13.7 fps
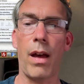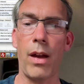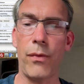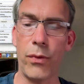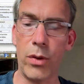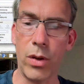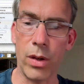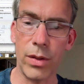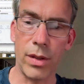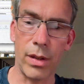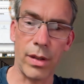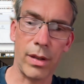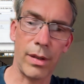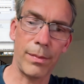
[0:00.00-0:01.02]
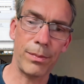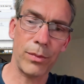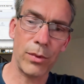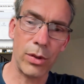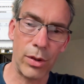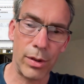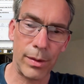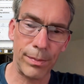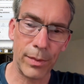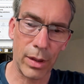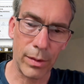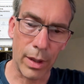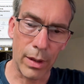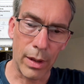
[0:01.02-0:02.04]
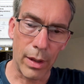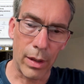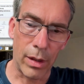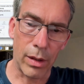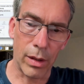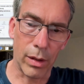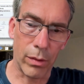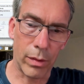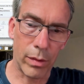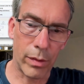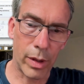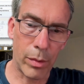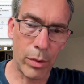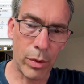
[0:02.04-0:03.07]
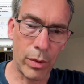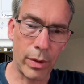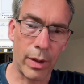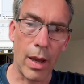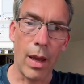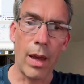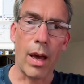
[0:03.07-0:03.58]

I forgot what I'm doing.